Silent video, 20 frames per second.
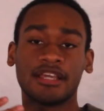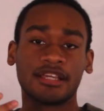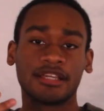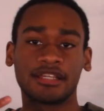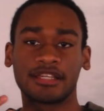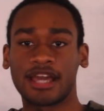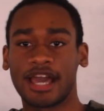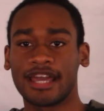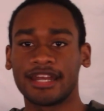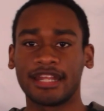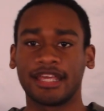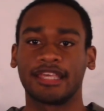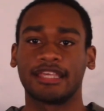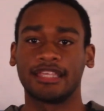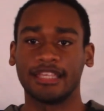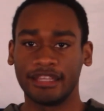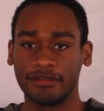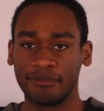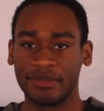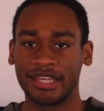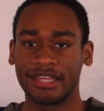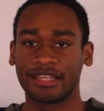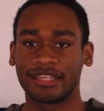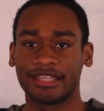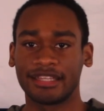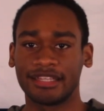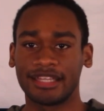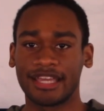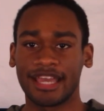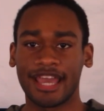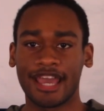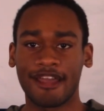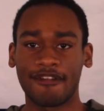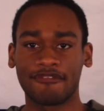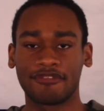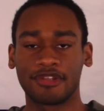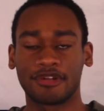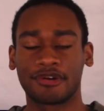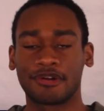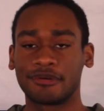kind of gimmick, and they
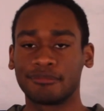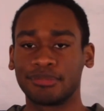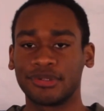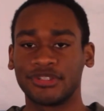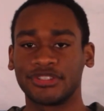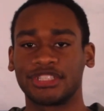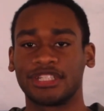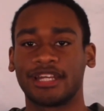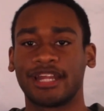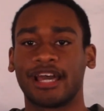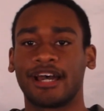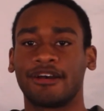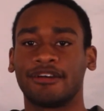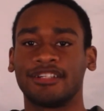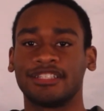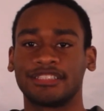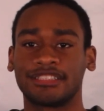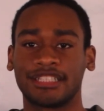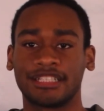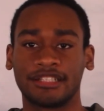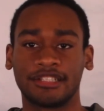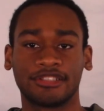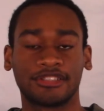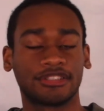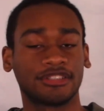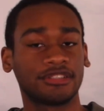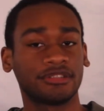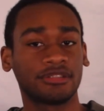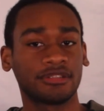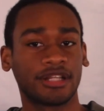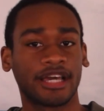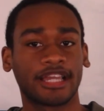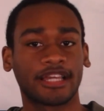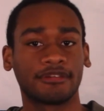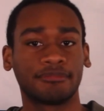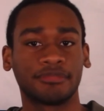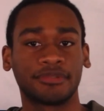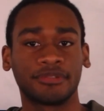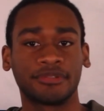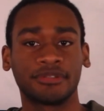have their own personalities, and they're still
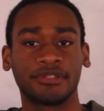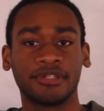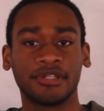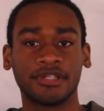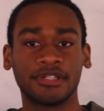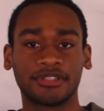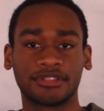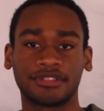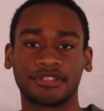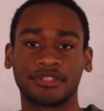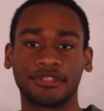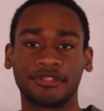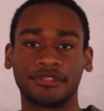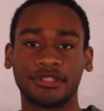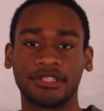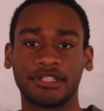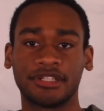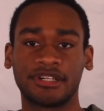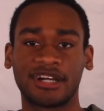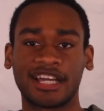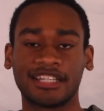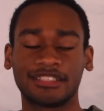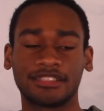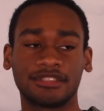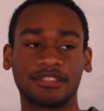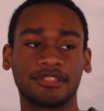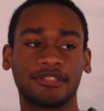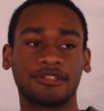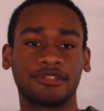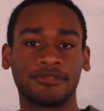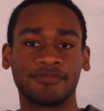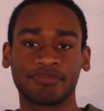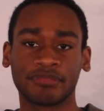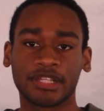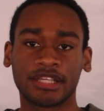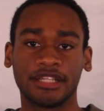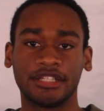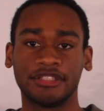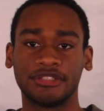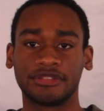likable. So I still
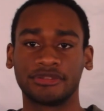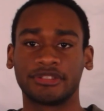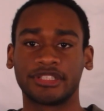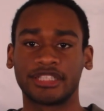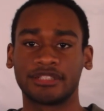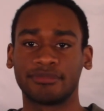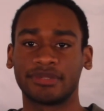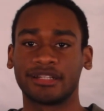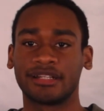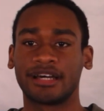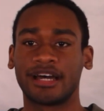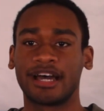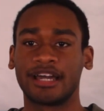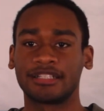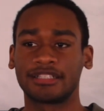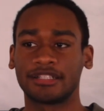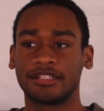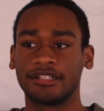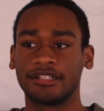enjoy them a lot.